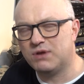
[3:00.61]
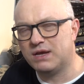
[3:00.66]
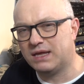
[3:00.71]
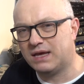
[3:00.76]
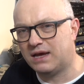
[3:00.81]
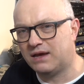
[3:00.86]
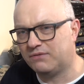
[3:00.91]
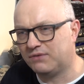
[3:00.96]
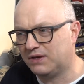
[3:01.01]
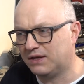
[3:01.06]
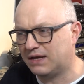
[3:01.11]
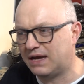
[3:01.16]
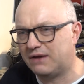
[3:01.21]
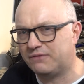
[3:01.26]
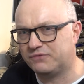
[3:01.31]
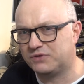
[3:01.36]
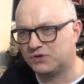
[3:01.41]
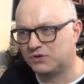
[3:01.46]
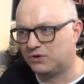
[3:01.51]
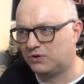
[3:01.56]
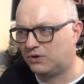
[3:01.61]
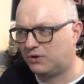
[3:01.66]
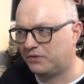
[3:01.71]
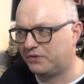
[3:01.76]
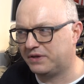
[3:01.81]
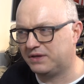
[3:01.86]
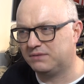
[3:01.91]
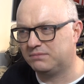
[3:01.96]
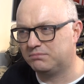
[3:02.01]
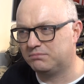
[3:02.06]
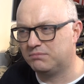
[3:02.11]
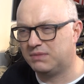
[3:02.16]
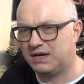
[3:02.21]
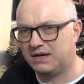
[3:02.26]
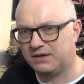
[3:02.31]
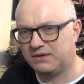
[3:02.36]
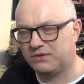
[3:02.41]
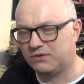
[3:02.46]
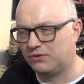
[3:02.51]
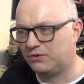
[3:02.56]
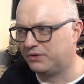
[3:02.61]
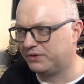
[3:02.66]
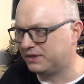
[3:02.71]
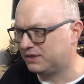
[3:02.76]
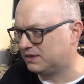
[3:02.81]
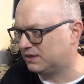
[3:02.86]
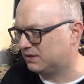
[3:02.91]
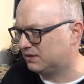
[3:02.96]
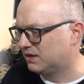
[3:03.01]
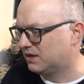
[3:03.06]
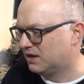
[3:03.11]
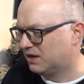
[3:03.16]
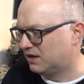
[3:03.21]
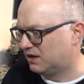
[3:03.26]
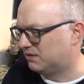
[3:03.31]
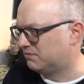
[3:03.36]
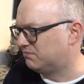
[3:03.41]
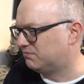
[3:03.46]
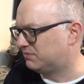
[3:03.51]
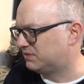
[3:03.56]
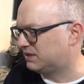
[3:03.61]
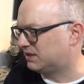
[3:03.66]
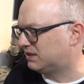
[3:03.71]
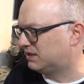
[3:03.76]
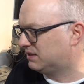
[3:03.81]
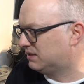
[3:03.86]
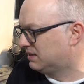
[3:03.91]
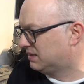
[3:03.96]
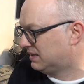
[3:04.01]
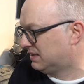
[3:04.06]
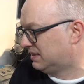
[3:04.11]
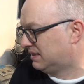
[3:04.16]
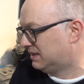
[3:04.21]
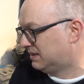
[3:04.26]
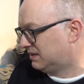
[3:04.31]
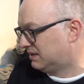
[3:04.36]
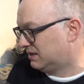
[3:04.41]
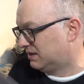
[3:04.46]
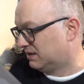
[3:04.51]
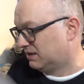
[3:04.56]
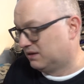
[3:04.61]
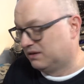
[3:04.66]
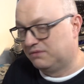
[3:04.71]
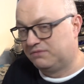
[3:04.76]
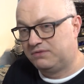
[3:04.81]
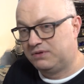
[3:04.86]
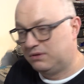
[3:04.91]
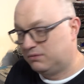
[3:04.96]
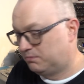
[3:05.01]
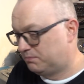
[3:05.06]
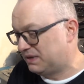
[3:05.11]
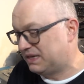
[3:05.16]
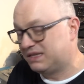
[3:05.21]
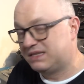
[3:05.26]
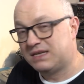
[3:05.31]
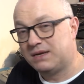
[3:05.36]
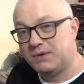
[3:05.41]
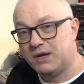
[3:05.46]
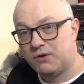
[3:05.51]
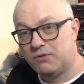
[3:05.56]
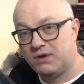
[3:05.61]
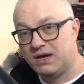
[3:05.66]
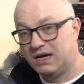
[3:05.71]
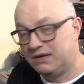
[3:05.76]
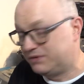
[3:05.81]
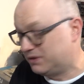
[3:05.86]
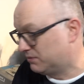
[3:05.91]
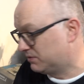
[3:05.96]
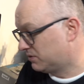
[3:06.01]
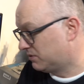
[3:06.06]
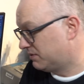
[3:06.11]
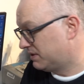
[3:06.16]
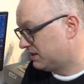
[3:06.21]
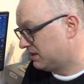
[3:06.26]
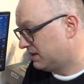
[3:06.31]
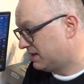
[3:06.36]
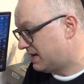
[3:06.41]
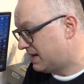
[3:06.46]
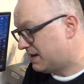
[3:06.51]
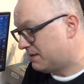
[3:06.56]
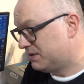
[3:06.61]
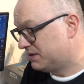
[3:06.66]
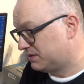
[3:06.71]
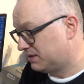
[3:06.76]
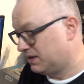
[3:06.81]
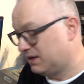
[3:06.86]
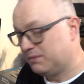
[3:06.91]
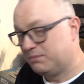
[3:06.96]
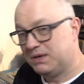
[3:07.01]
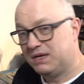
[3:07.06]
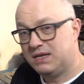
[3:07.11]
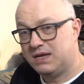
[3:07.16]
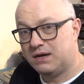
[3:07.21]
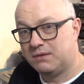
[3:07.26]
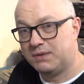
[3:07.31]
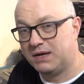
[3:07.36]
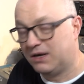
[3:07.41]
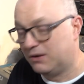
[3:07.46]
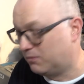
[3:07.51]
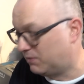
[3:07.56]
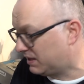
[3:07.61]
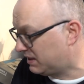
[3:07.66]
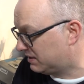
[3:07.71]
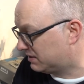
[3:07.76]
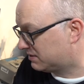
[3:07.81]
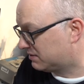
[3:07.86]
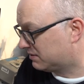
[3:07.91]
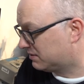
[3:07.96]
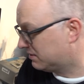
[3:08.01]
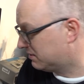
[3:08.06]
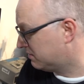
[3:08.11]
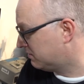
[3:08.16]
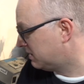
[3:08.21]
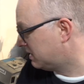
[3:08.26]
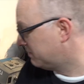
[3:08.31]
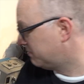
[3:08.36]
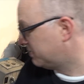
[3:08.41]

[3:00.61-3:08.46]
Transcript: really have it after all. They might have thought they did. And by the time it arrived, it was already on Amazon. It had been there about a week, so I don't know why I